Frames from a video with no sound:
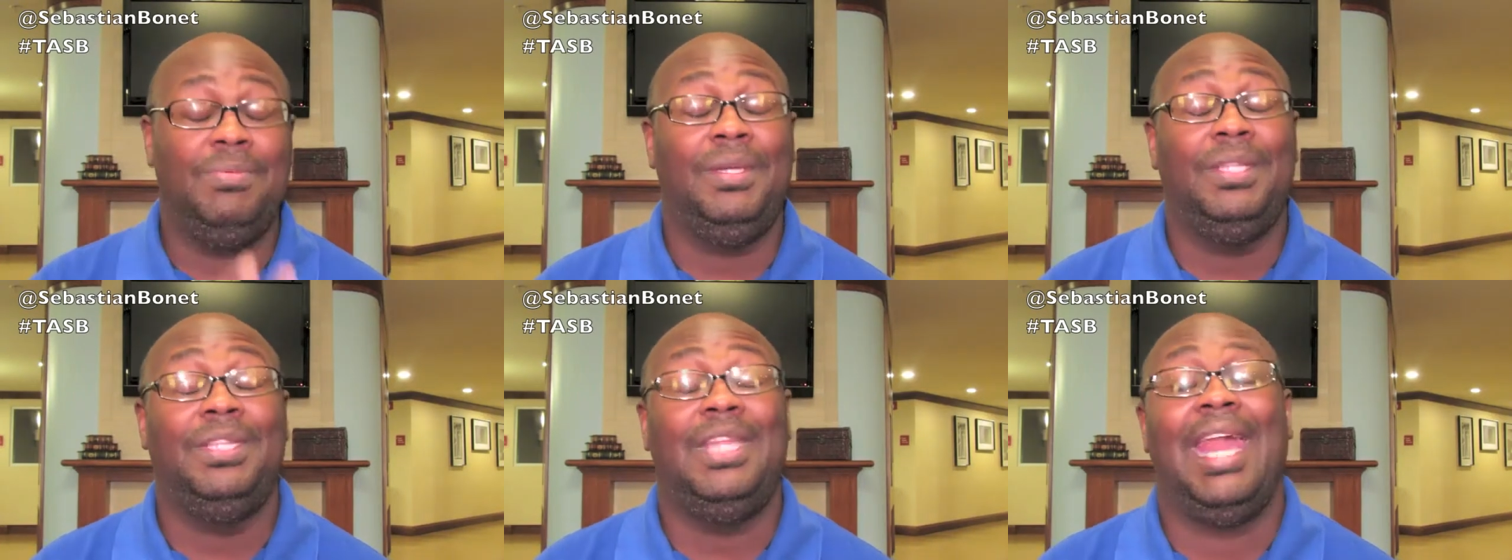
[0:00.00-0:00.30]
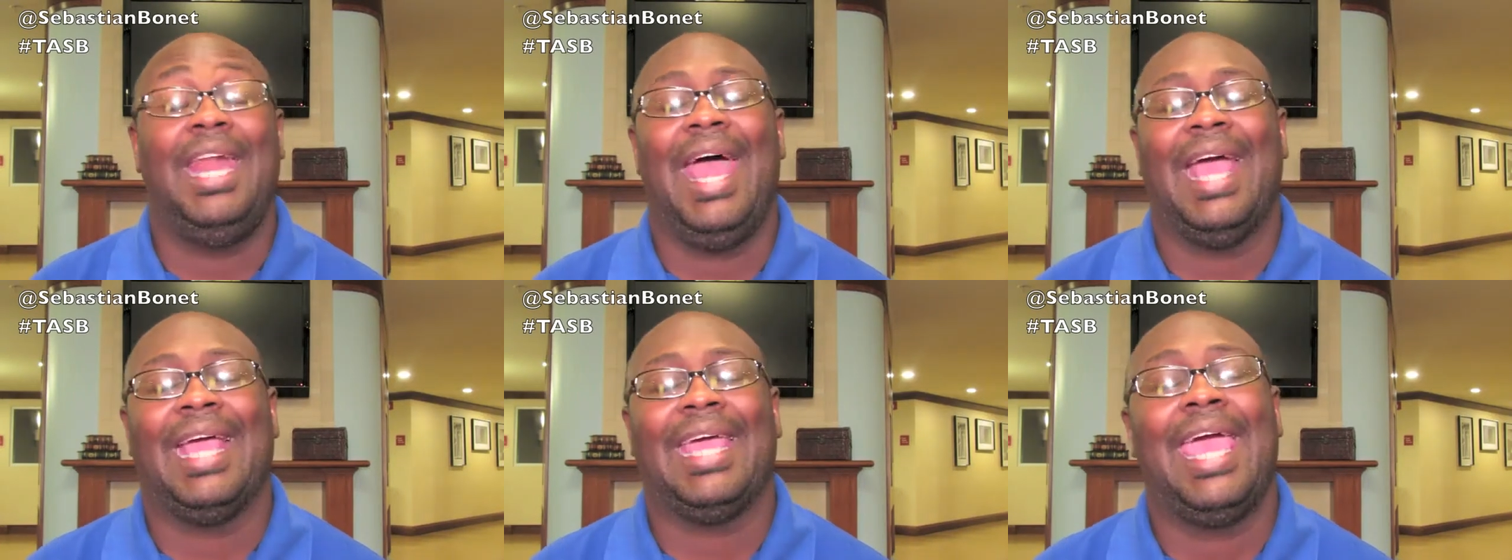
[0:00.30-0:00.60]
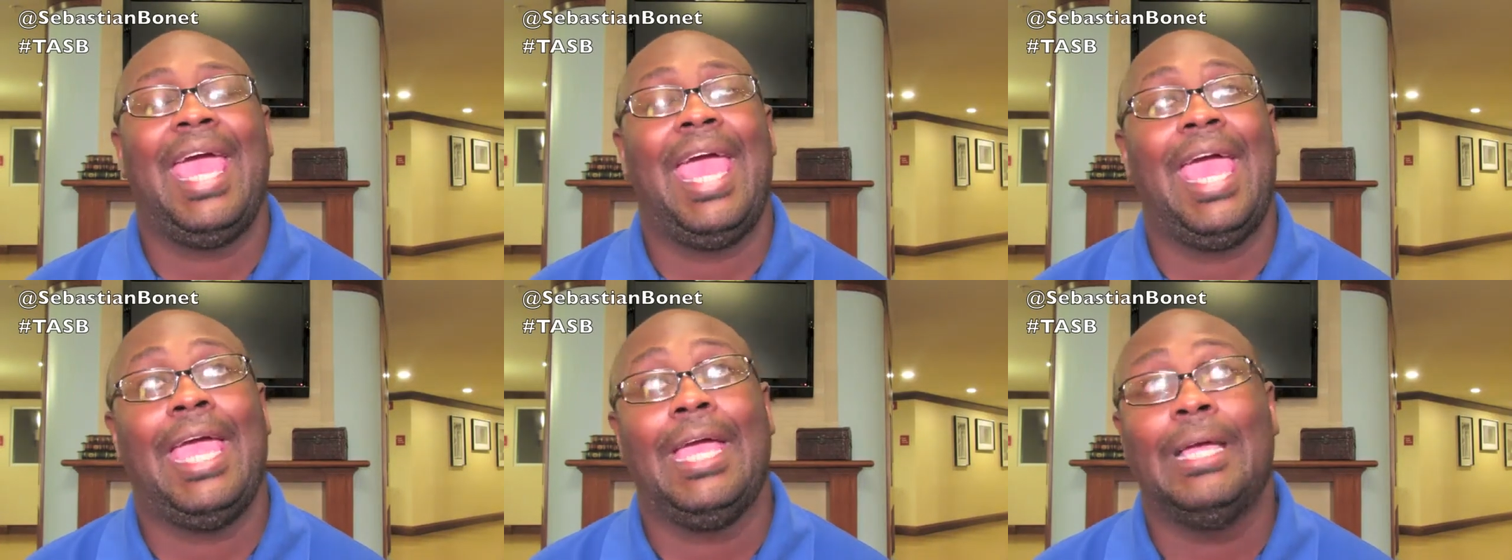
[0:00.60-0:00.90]
me, that I
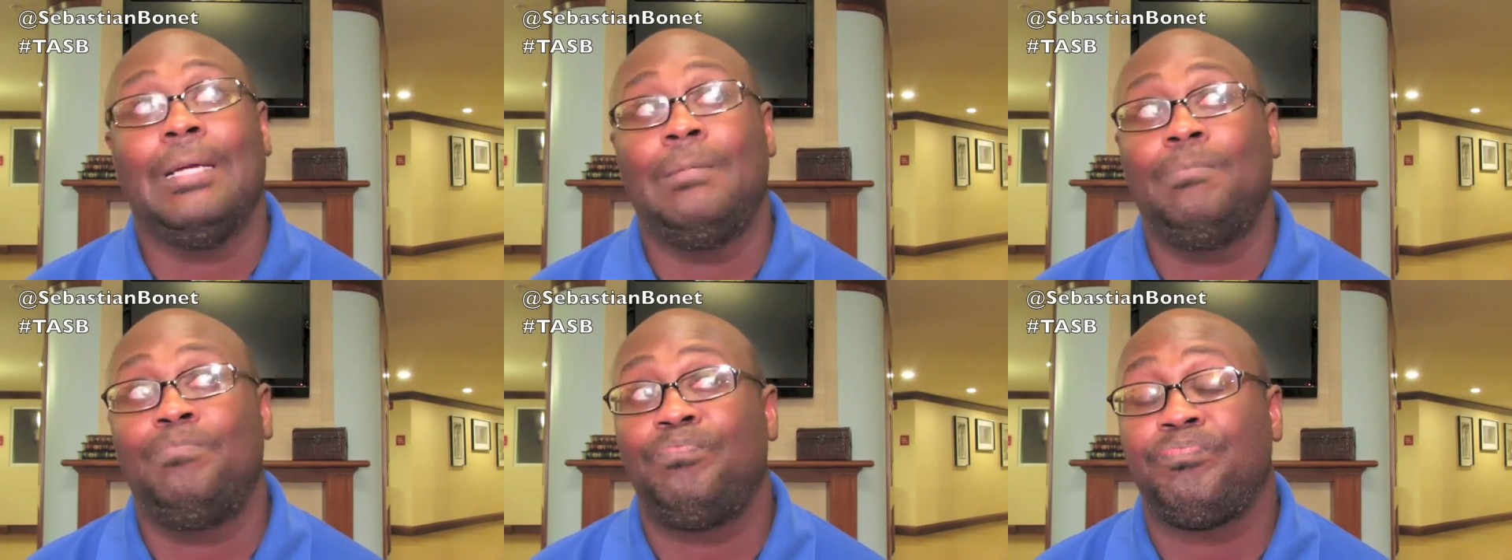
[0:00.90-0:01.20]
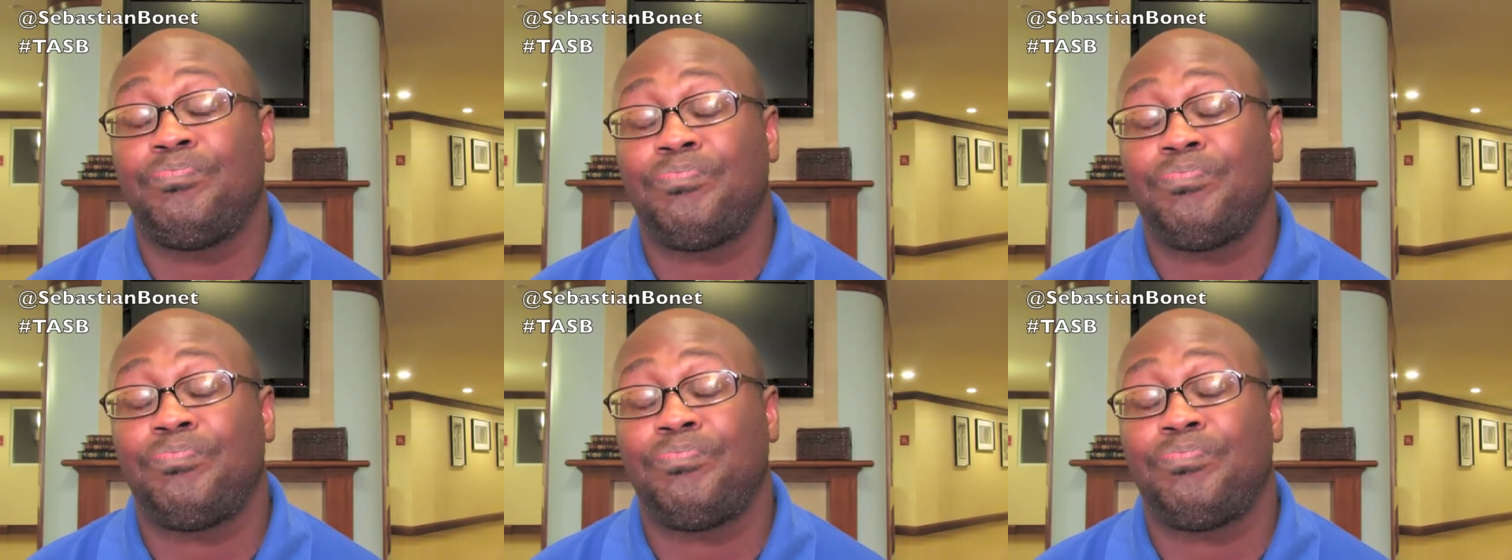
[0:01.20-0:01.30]
can.